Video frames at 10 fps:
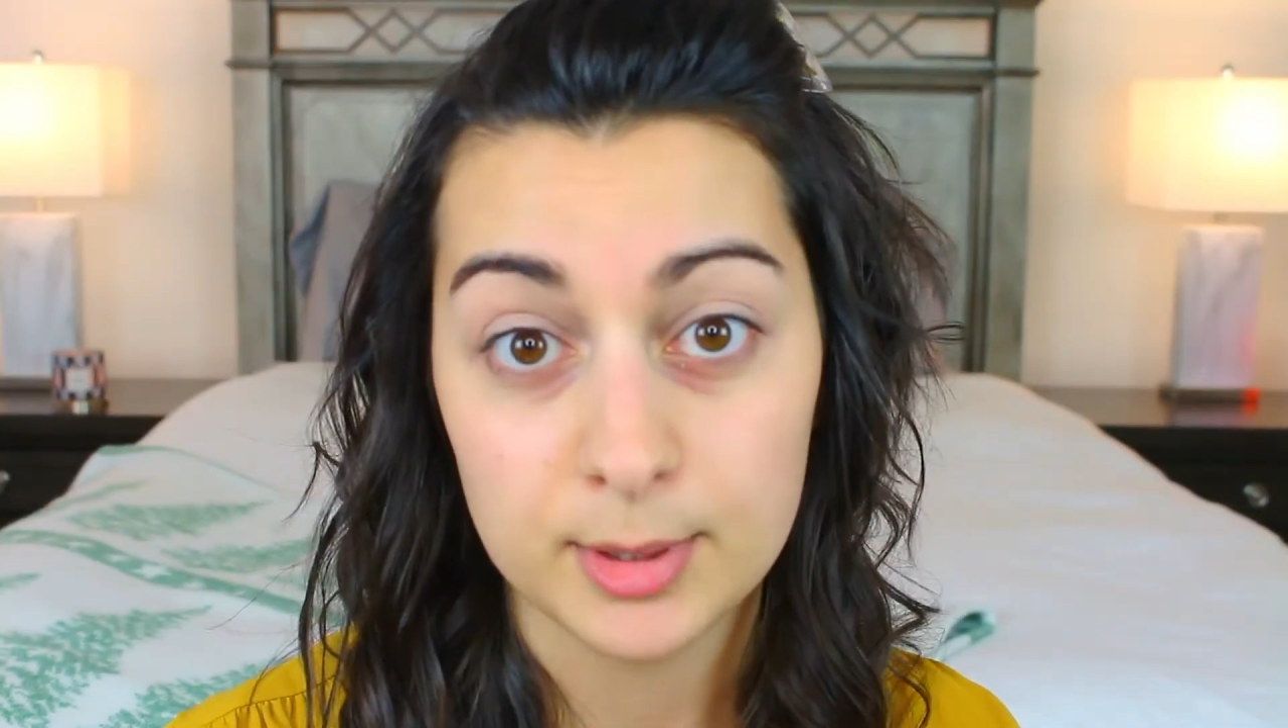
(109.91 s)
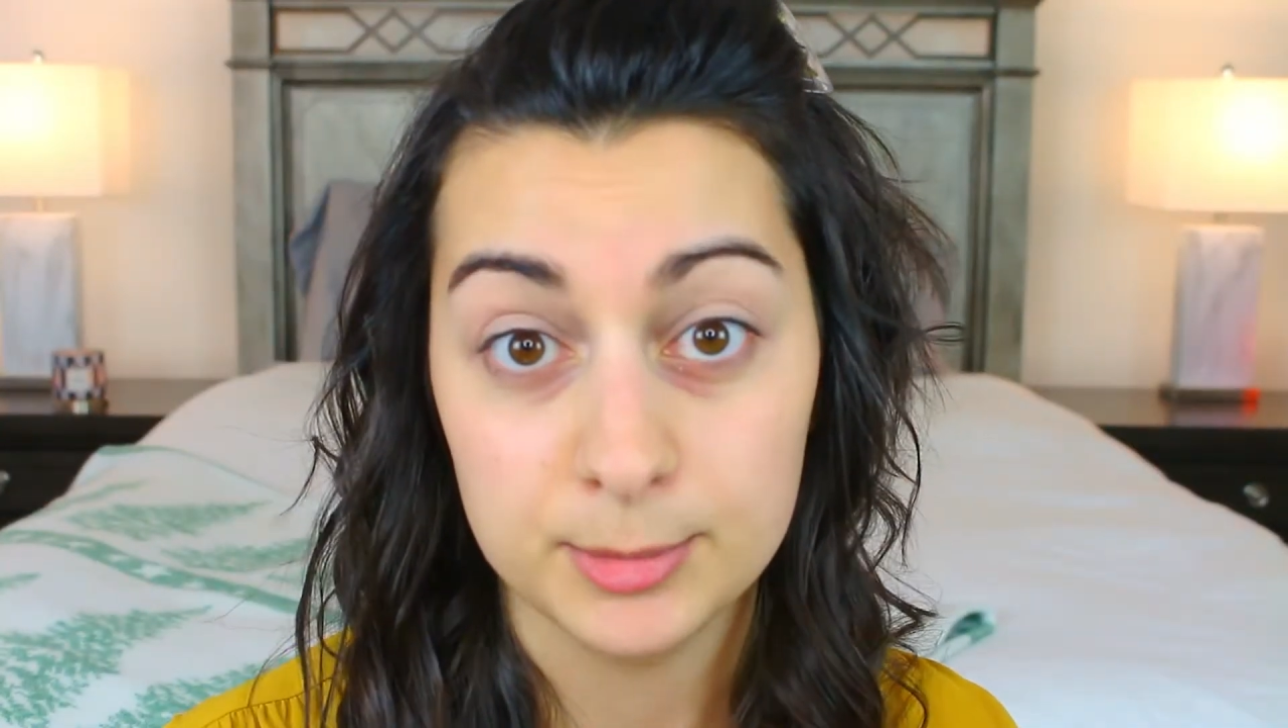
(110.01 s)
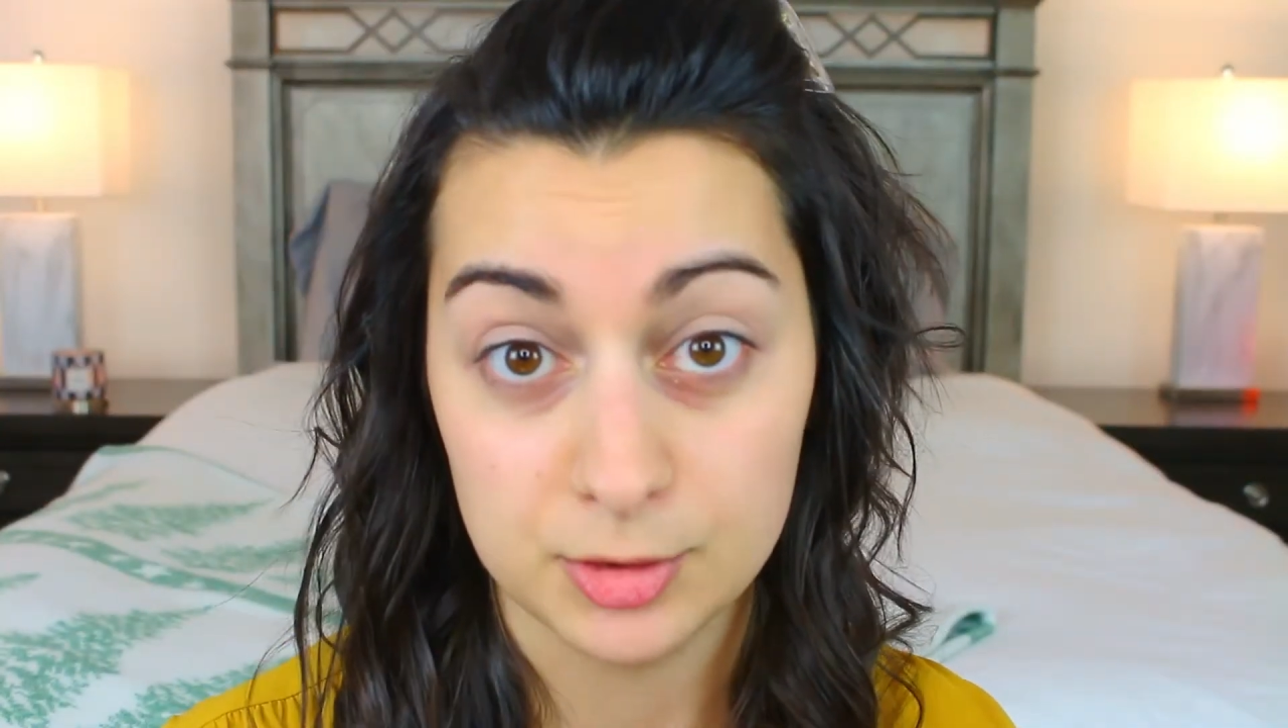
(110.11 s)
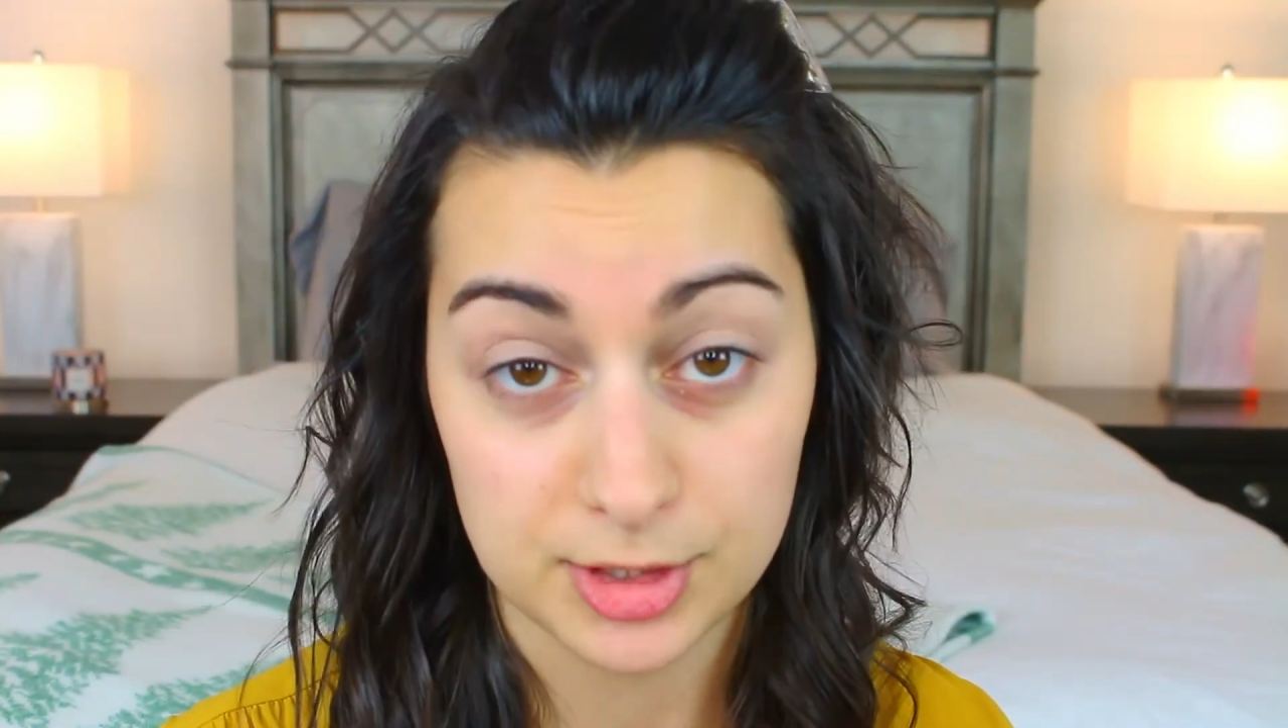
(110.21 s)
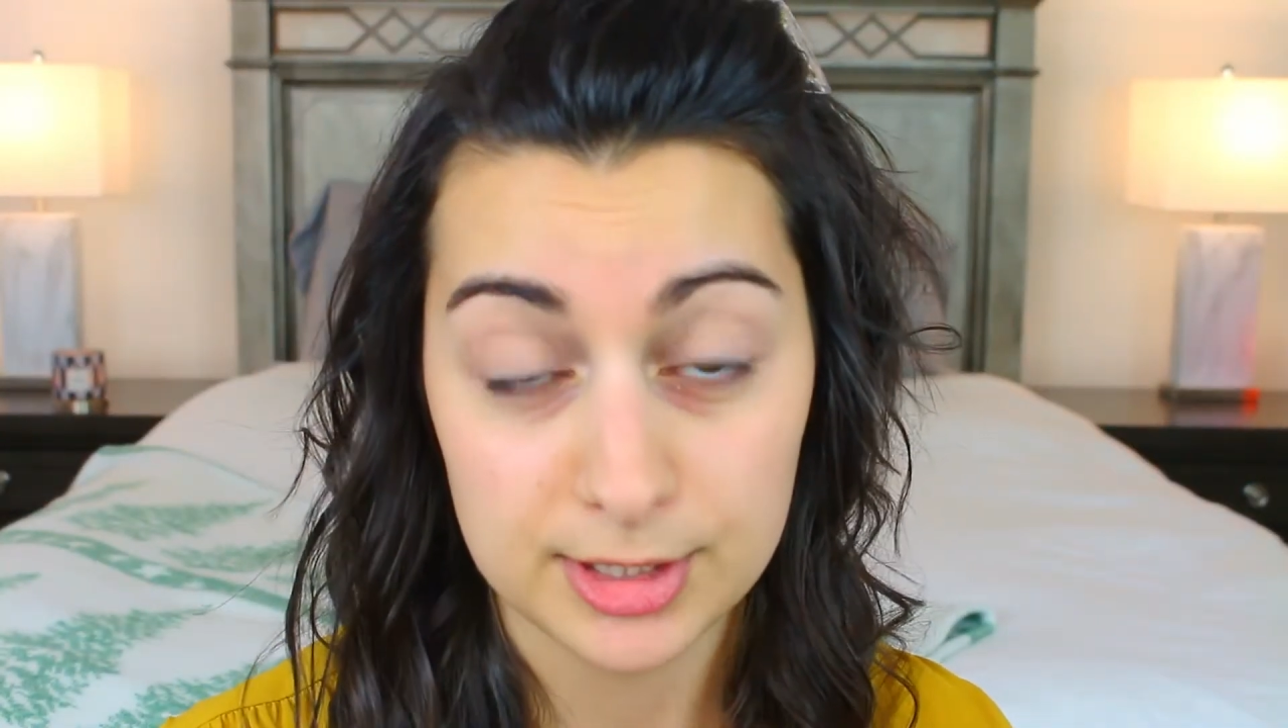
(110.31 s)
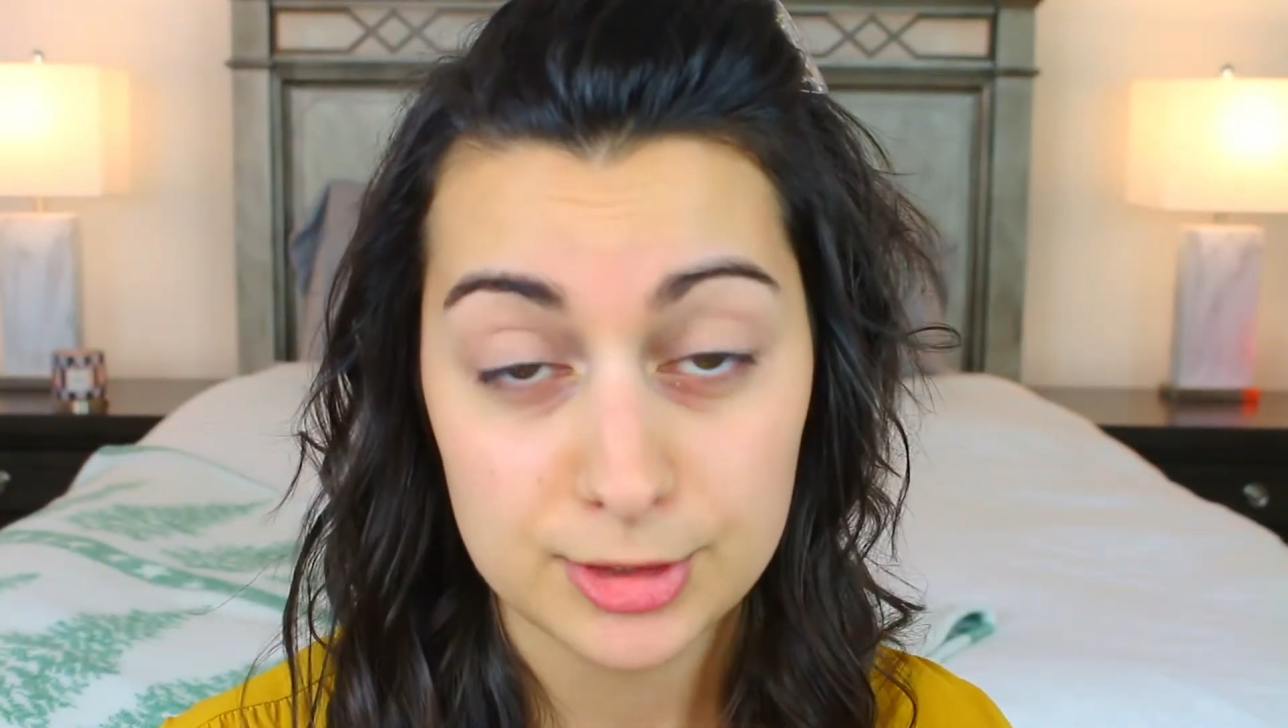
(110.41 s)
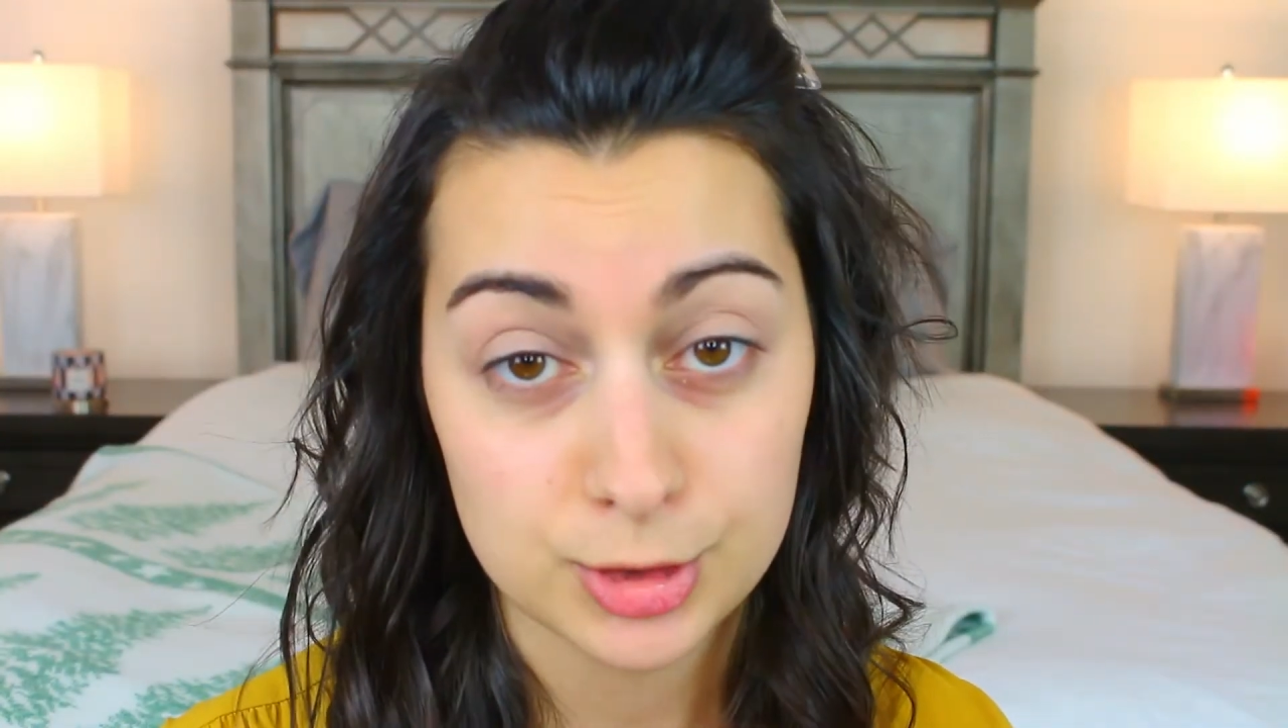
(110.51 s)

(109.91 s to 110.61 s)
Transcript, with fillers: I'm using it,